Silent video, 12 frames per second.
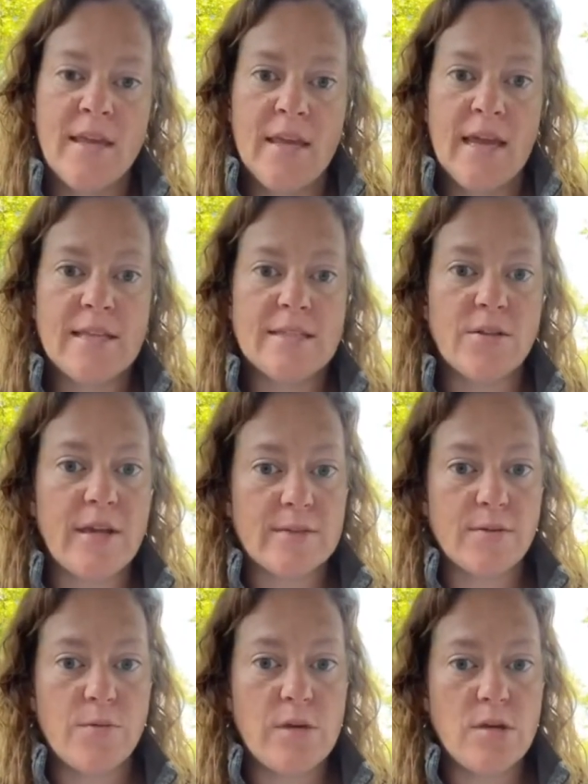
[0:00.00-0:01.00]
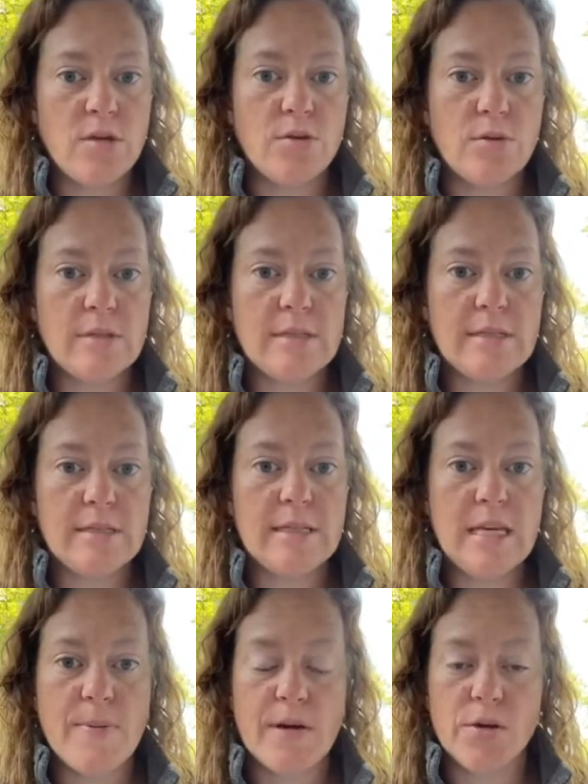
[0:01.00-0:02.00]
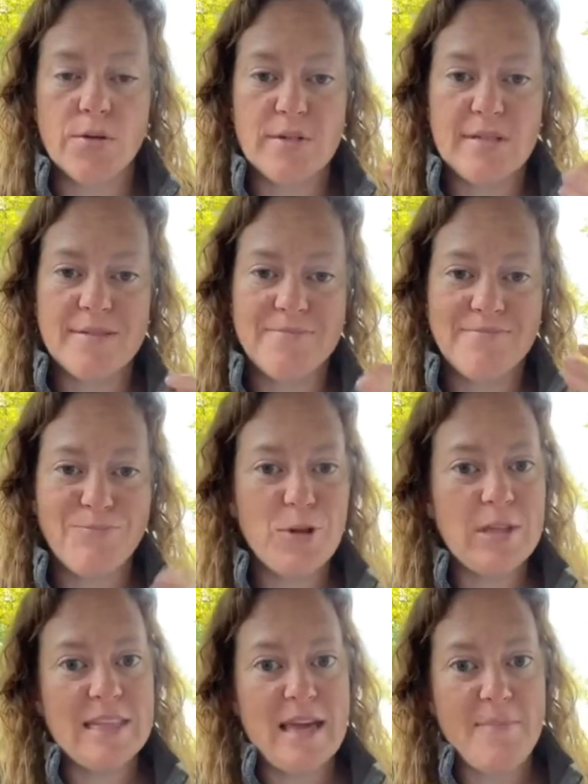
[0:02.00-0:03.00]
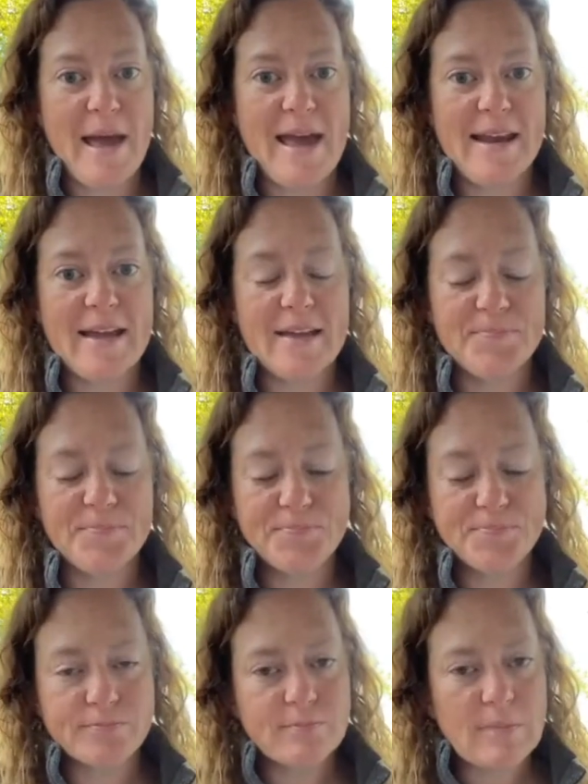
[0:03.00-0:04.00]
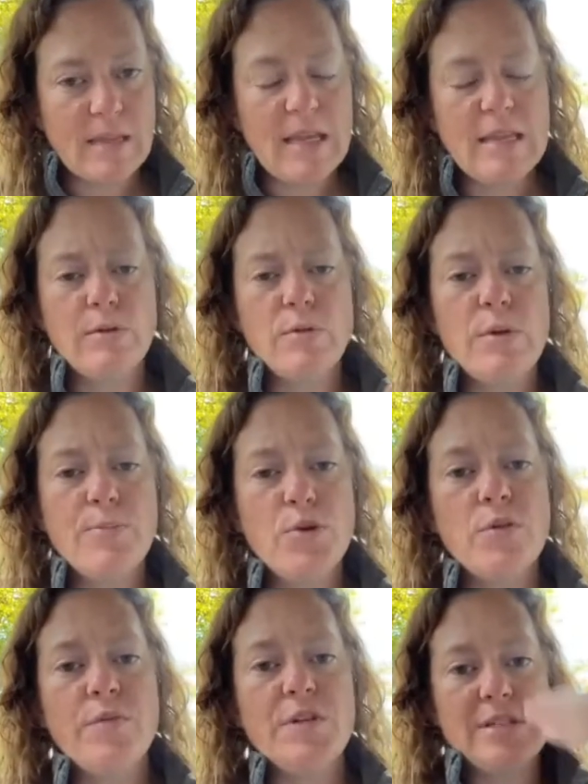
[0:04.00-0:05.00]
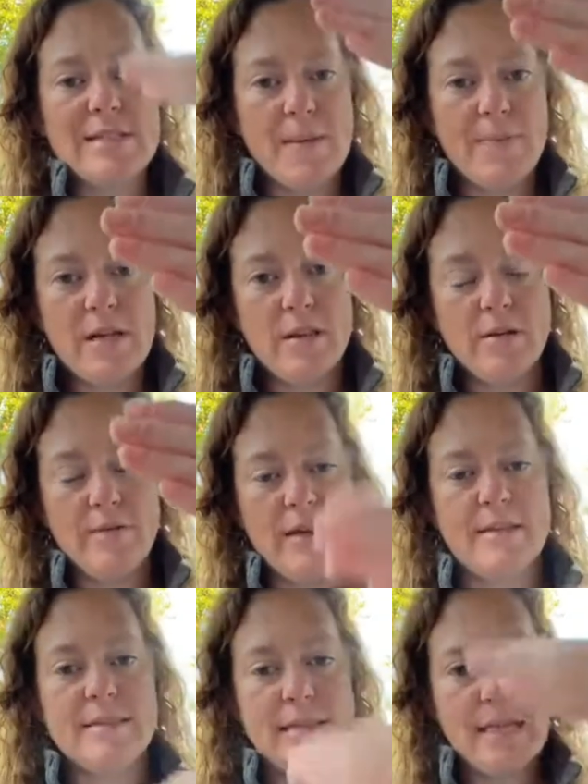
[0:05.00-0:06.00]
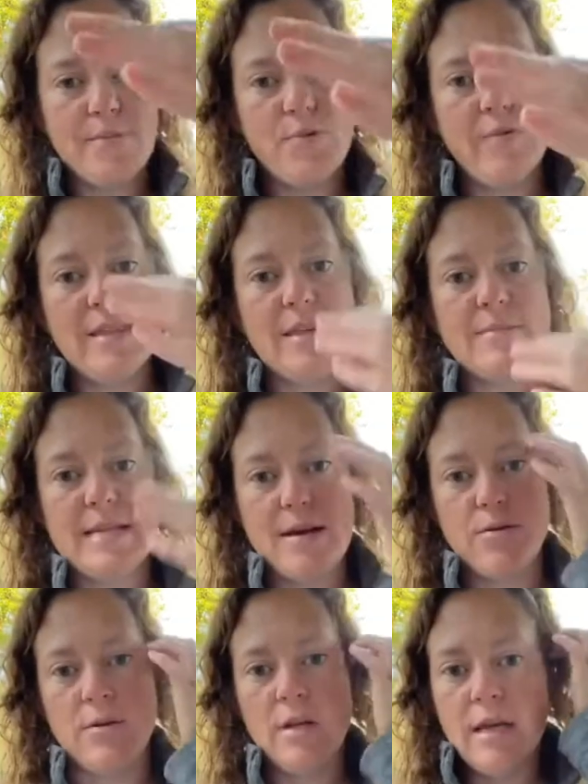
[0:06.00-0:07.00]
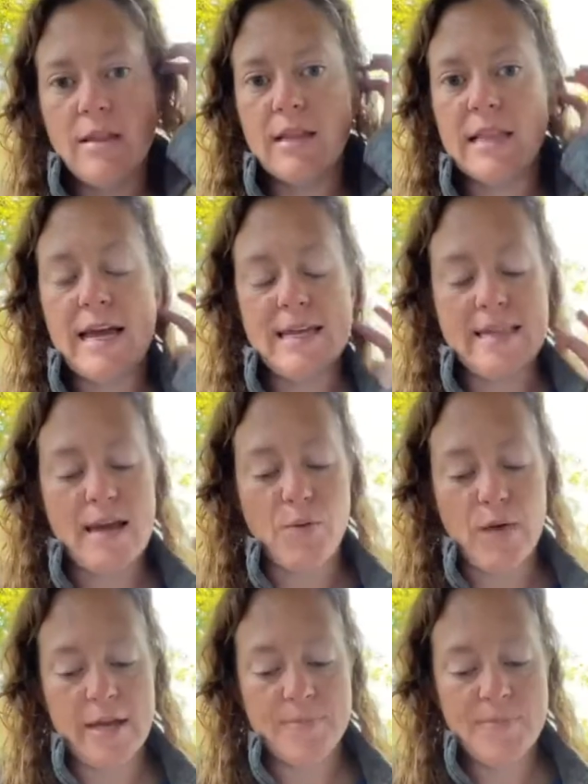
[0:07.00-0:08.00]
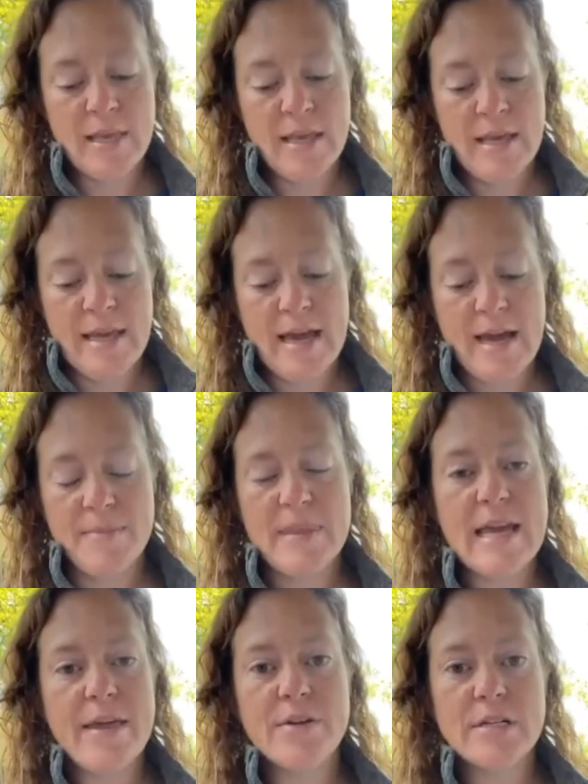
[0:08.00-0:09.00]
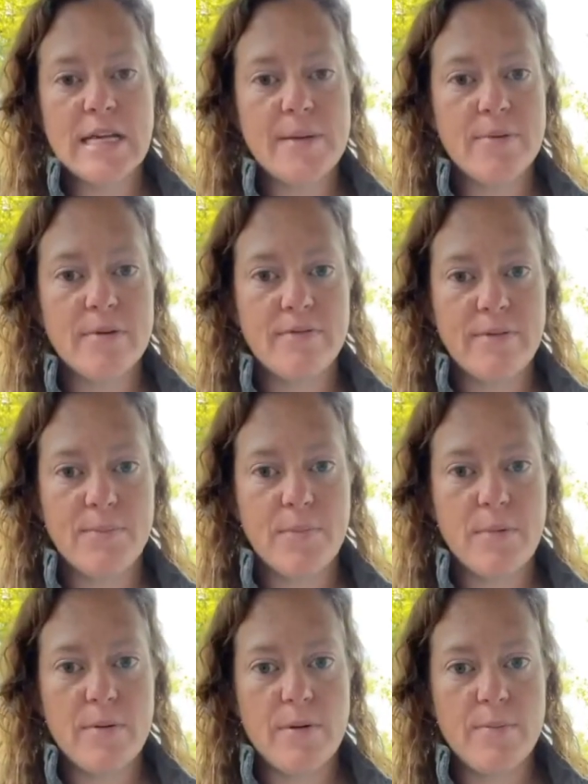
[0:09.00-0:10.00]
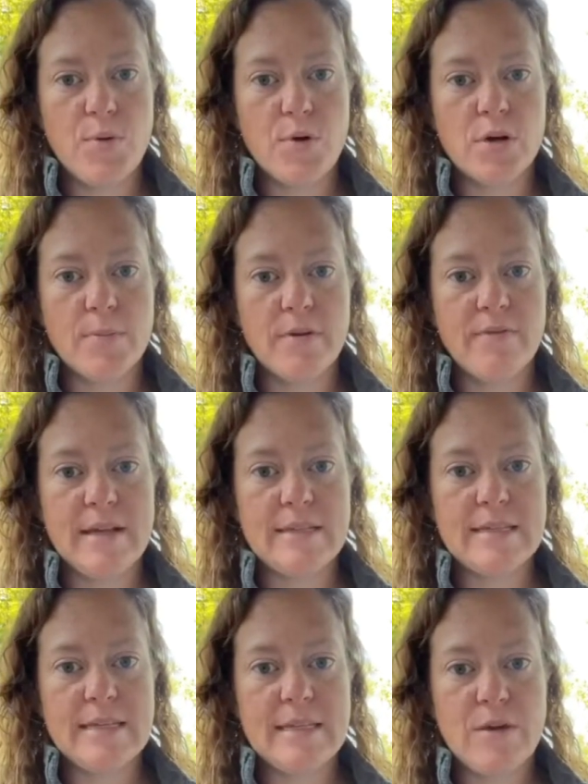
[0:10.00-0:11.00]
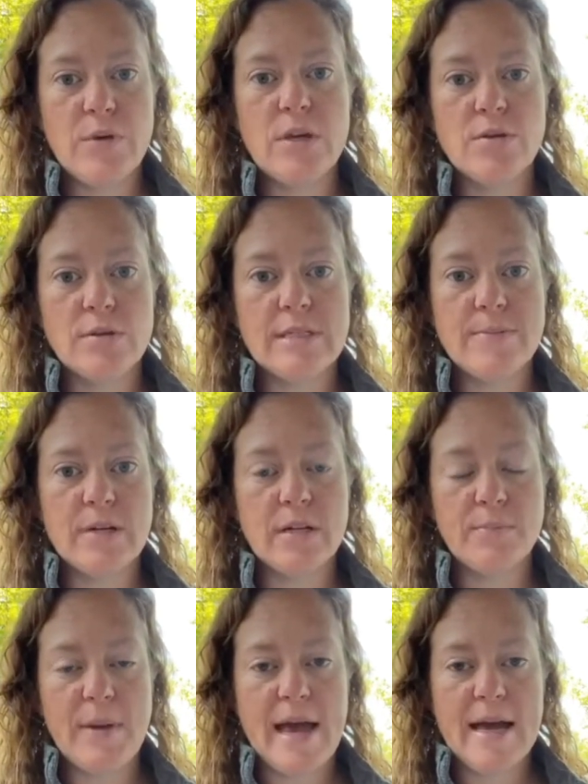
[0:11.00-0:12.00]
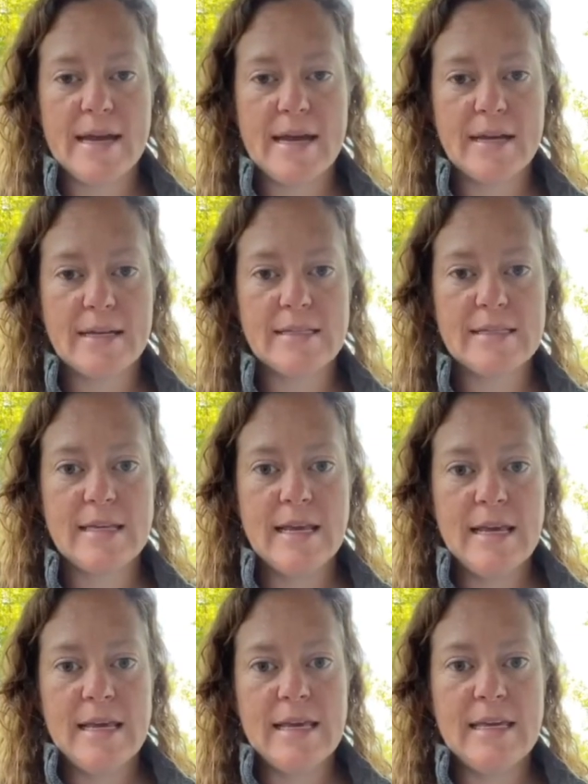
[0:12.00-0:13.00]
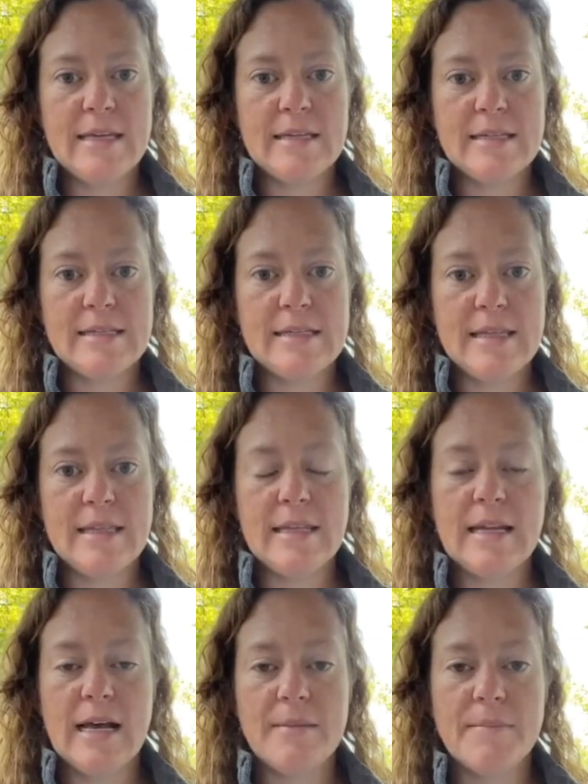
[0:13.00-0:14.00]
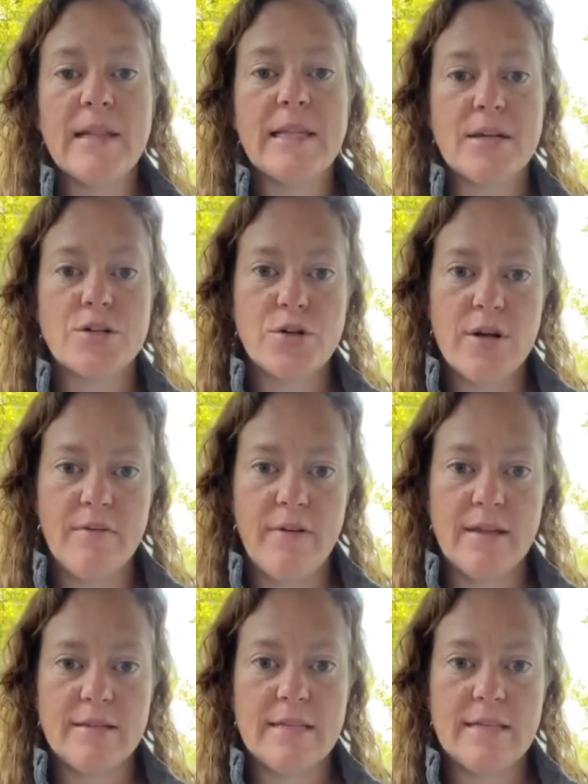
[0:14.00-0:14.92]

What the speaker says: and so that's what we use to keep our goats within that paddock. And then when we move, we just set up another fence and keep moving them down the line that way. The other type of portable fencing that we use to build paddocks is the Electronet fence,